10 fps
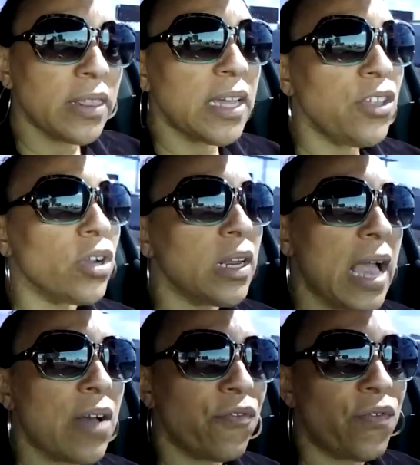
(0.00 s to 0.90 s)
then you're going to
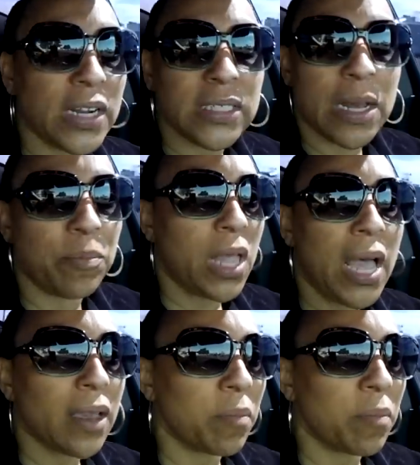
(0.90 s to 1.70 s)
have fucked up luck